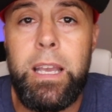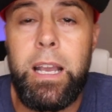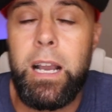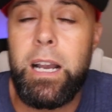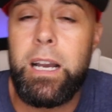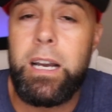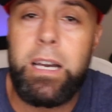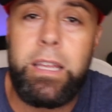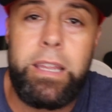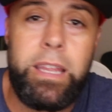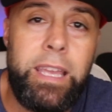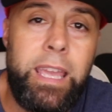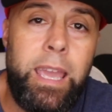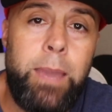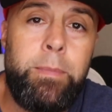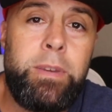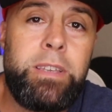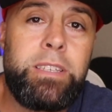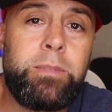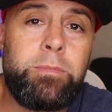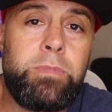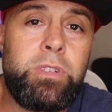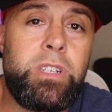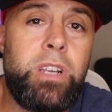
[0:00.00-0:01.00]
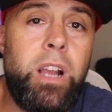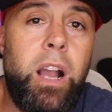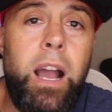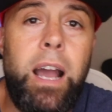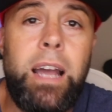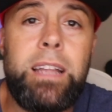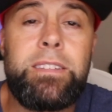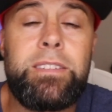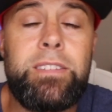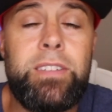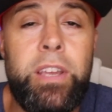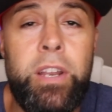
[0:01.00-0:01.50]
They gave me some
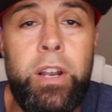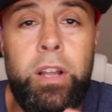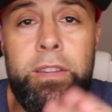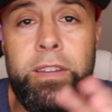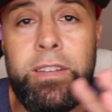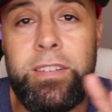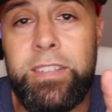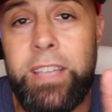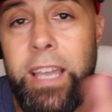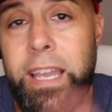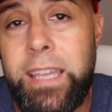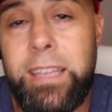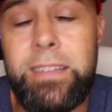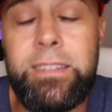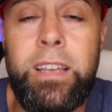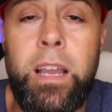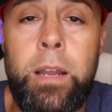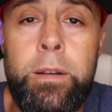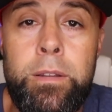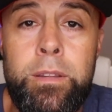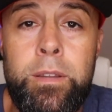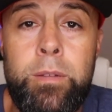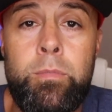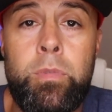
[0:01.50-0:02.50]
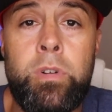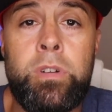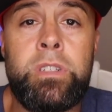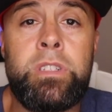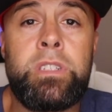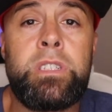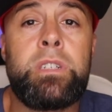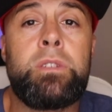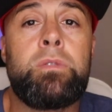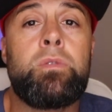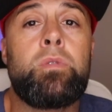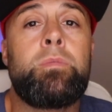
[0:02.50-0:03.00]
shots, and on the second time to the
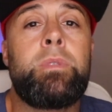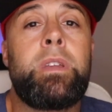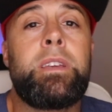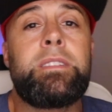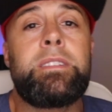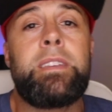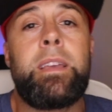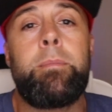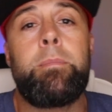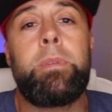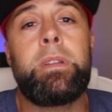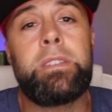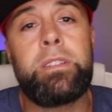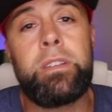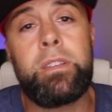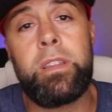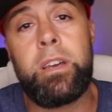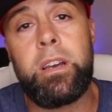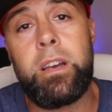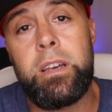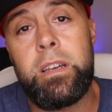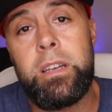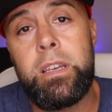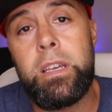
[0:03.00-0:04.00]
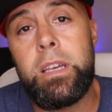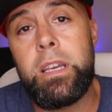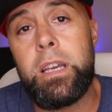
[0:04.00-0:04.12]
emergency room, they sent me to the